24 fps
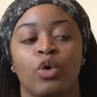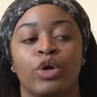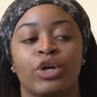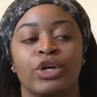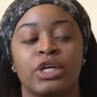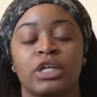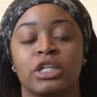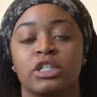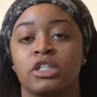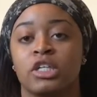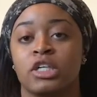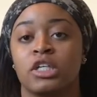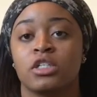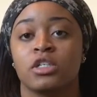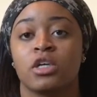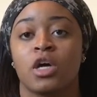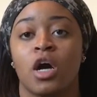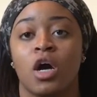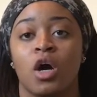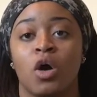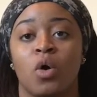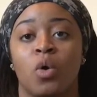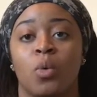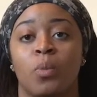or you can just
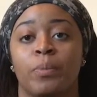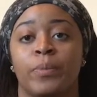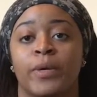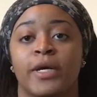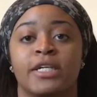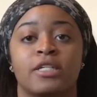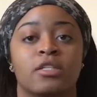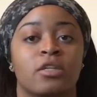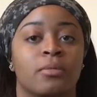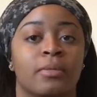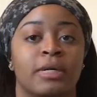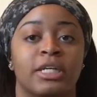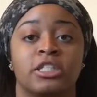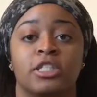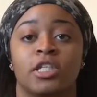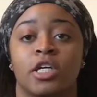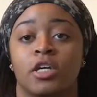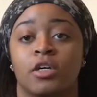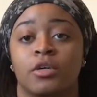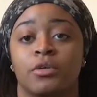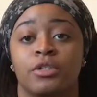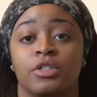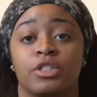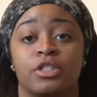go press on my
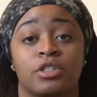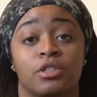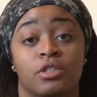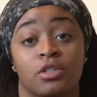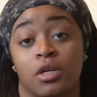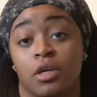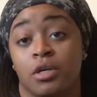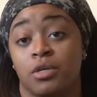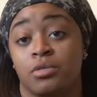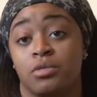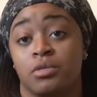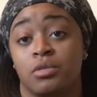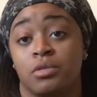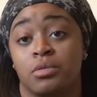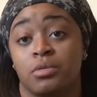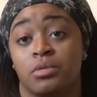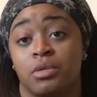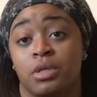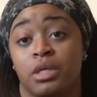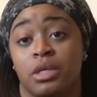channel and just go to